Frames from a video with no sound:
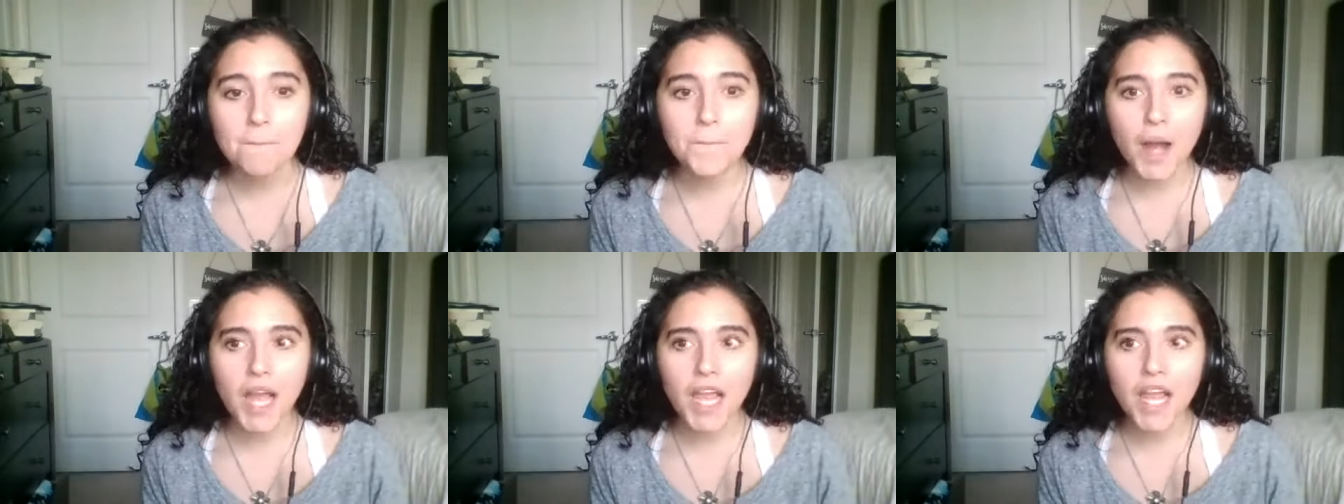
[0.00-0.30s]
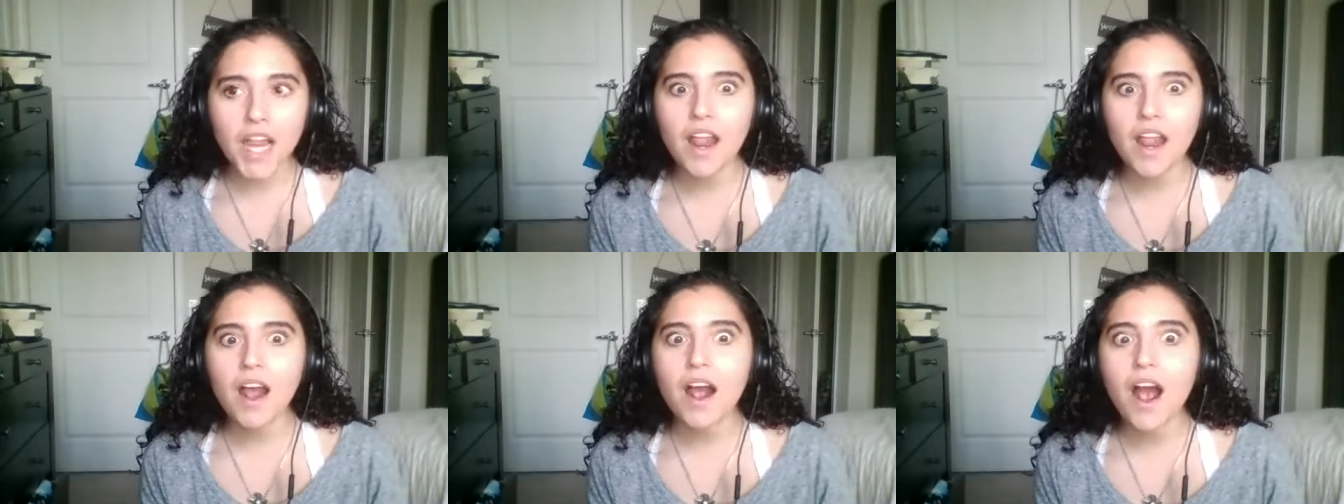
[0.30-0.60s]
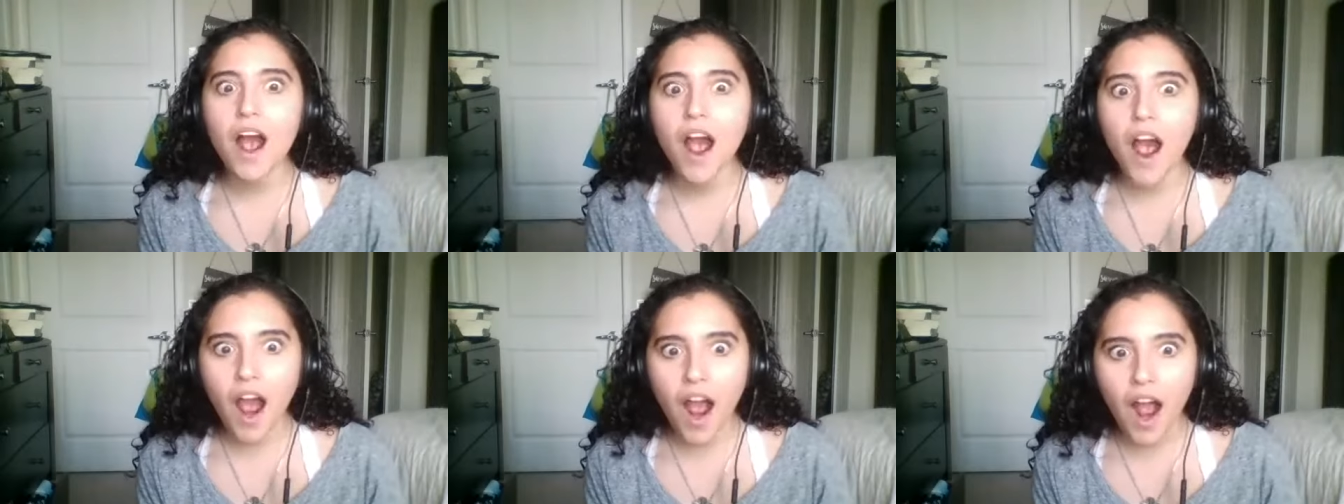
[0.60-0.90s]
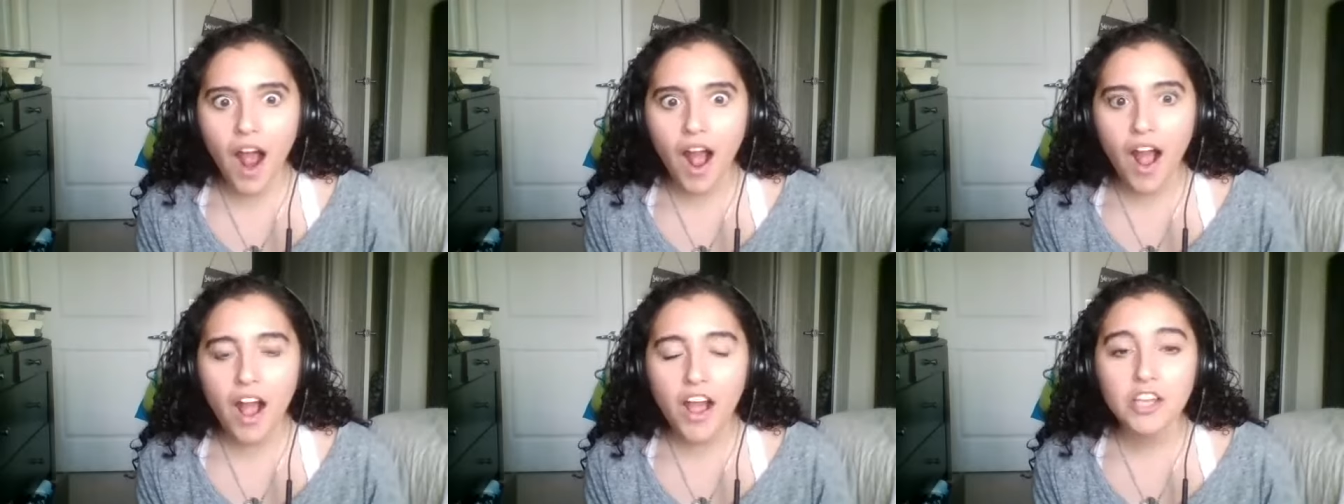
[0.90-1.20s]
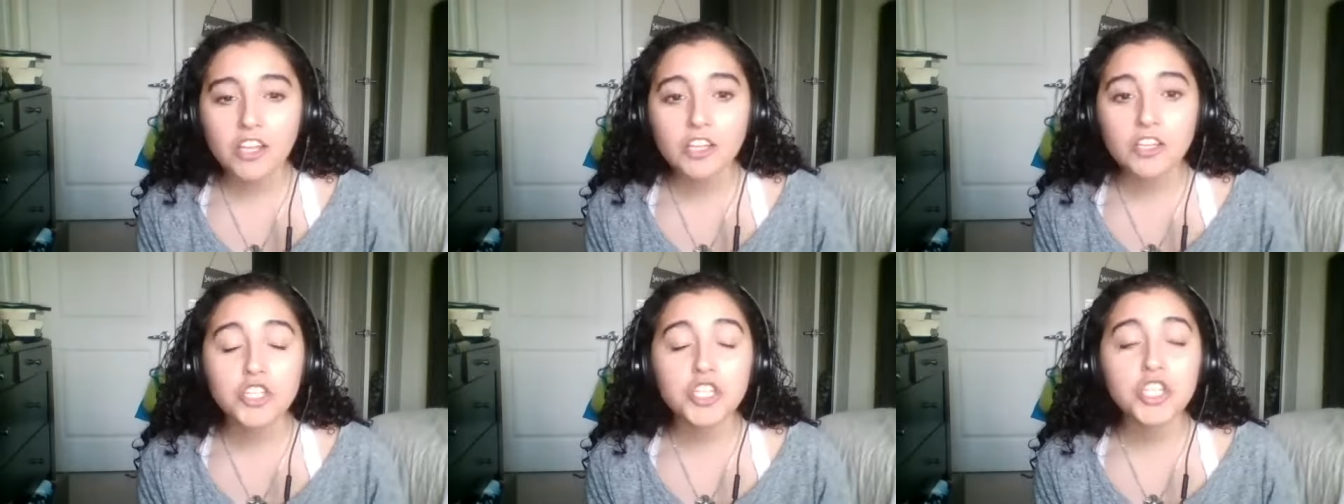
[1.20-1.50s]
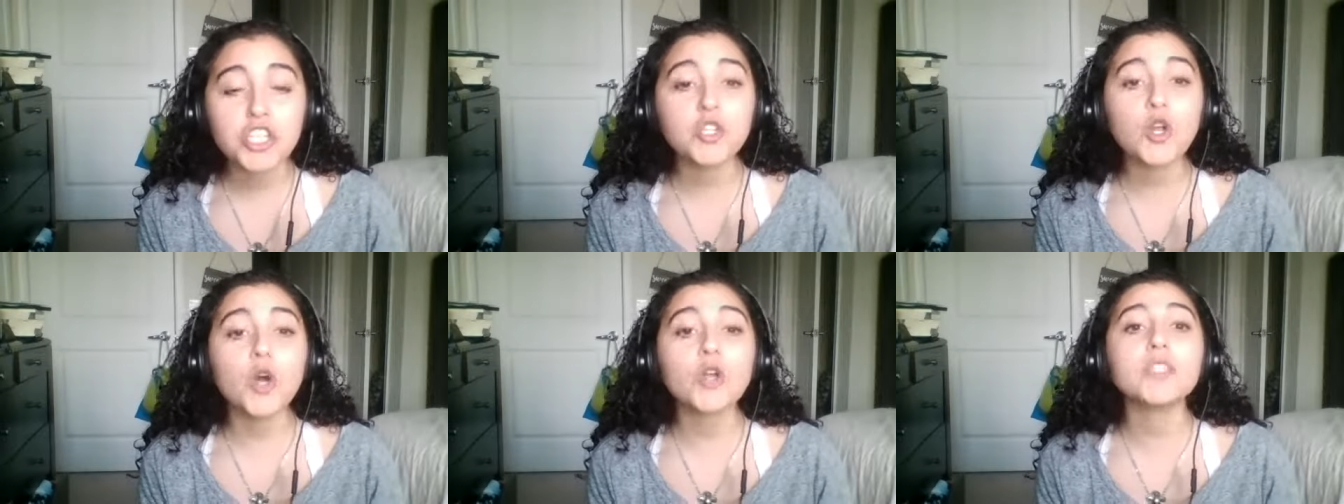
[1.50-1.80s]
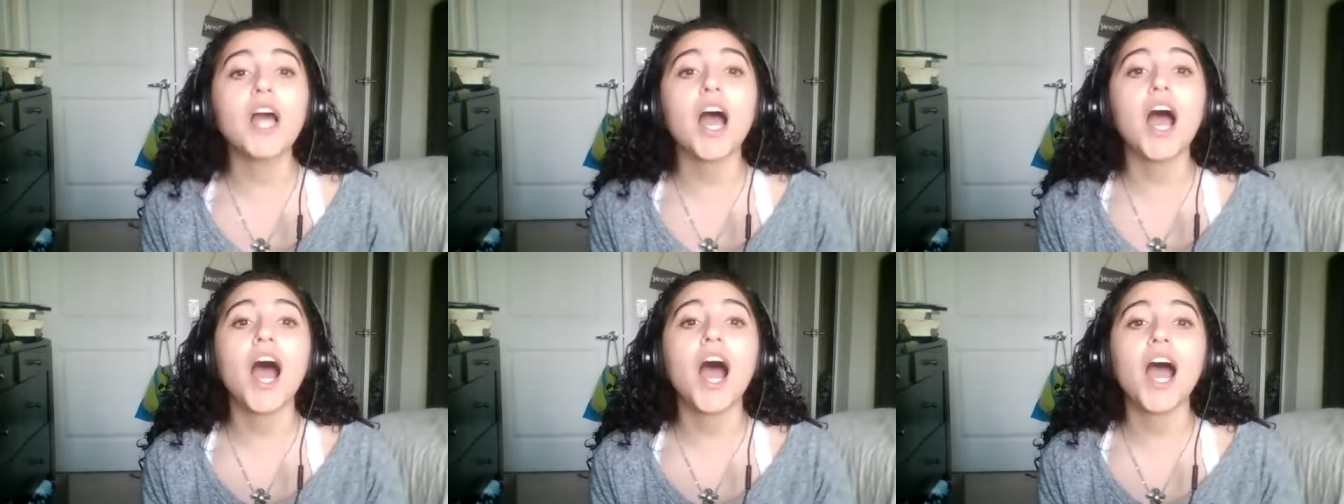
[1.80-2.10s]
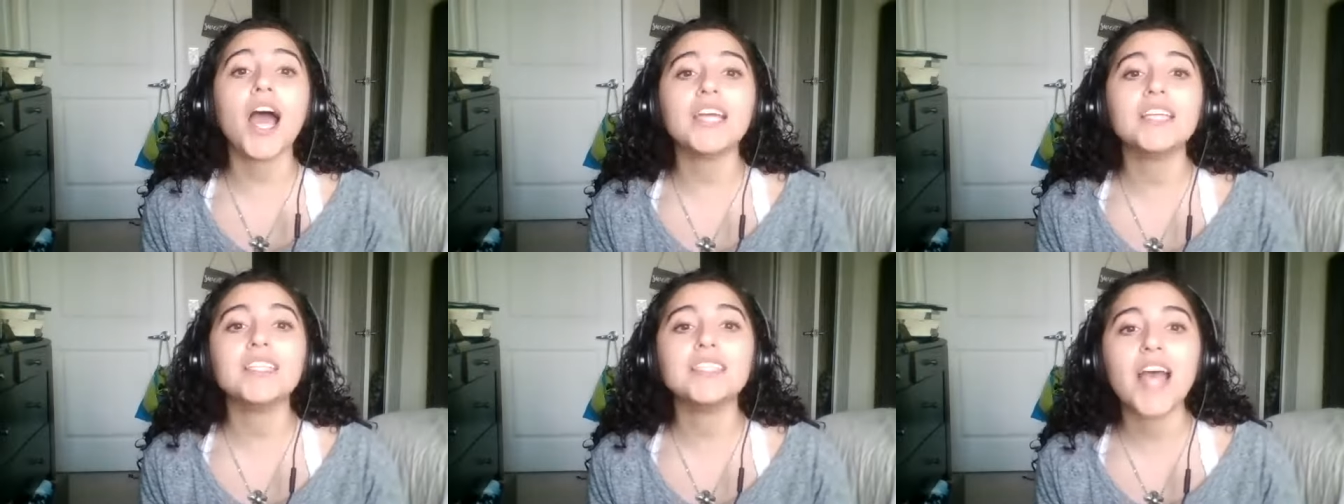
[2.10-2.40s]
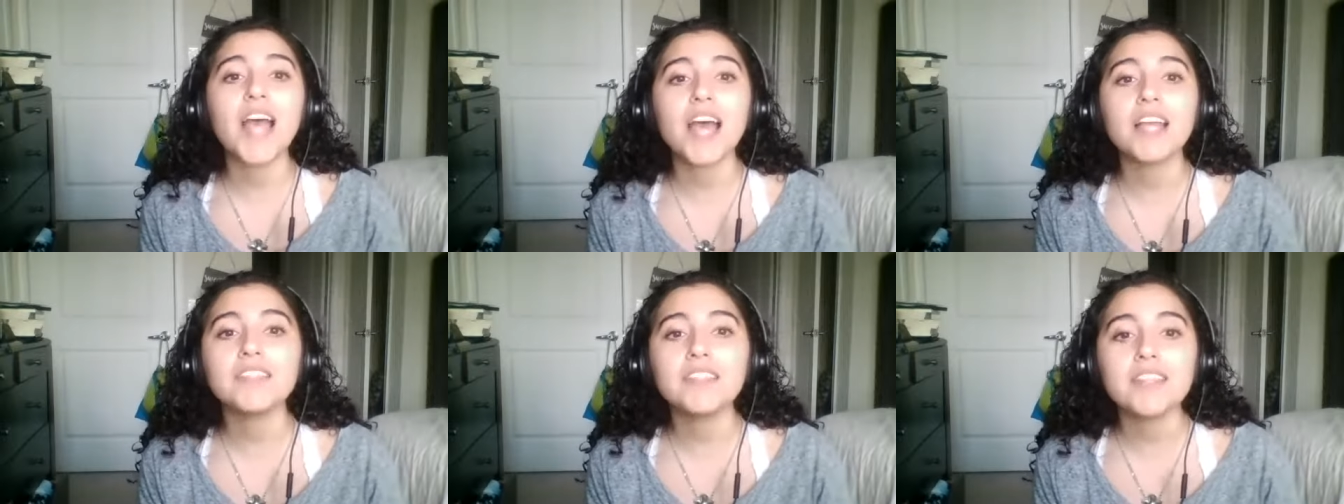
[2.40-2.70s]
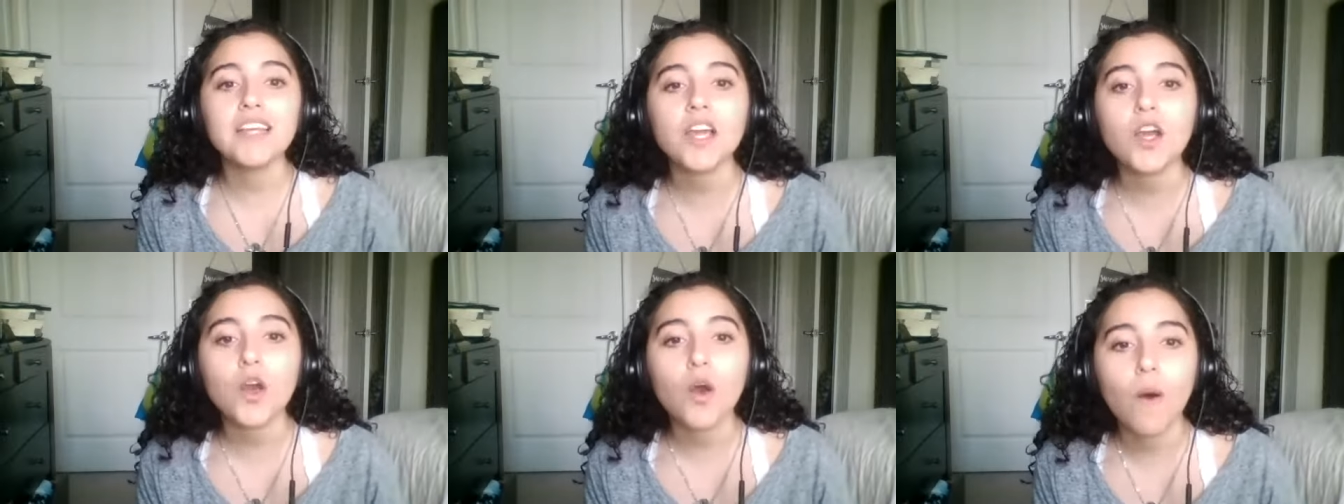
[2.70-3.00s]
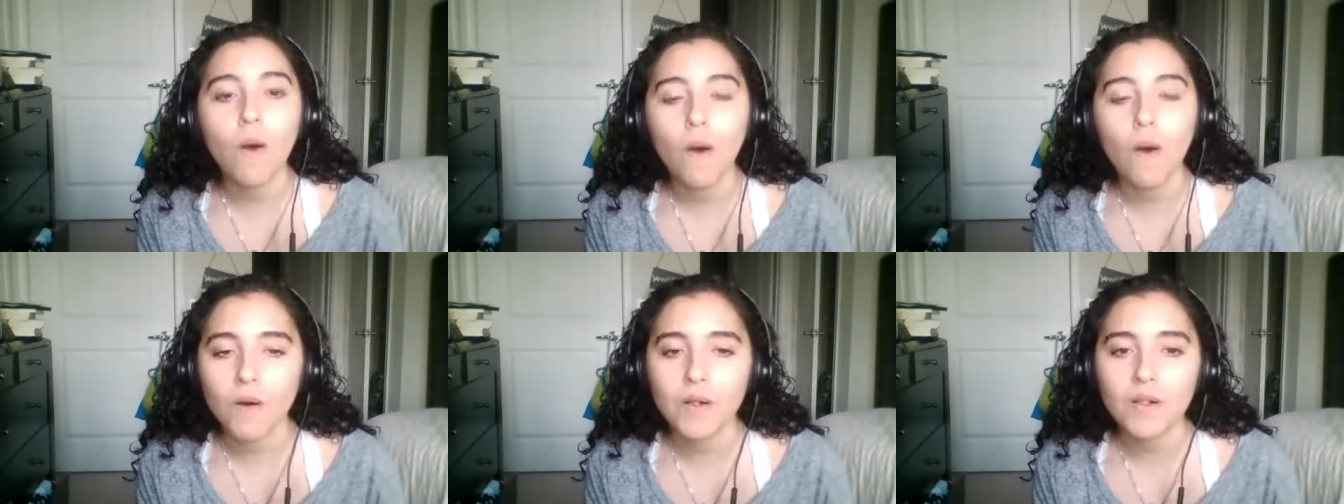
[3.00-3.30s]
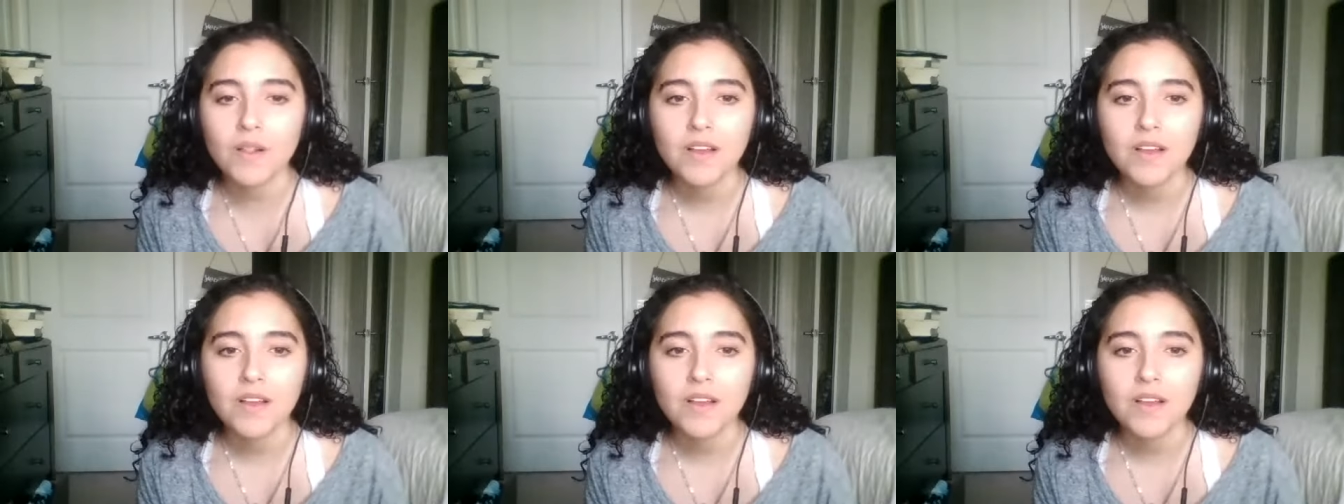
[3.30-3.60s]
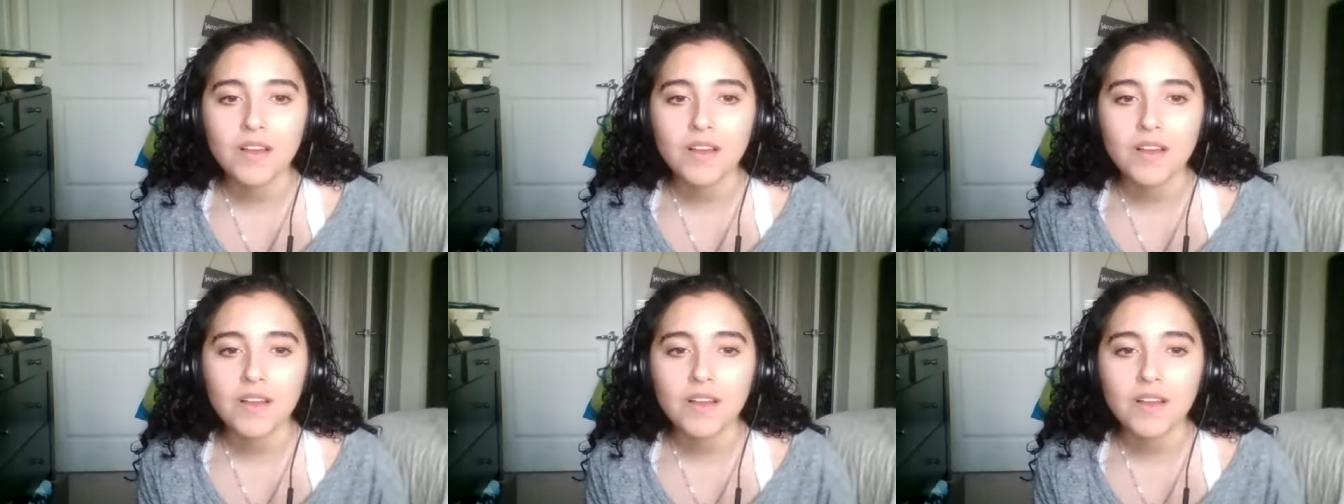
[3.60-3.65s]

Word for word: But she looked identical